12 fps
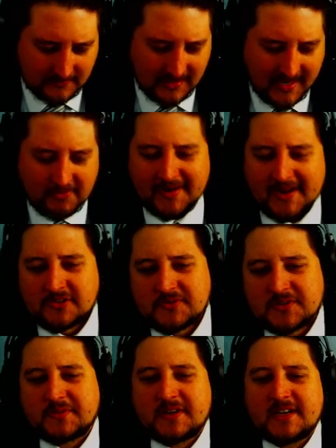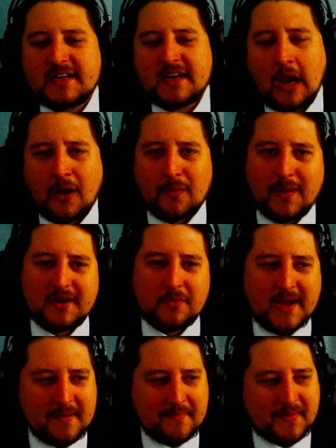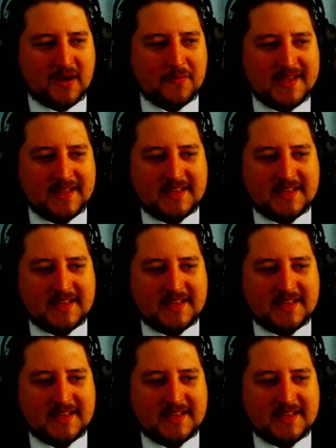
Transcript: Everyone else retweeted it right away, but we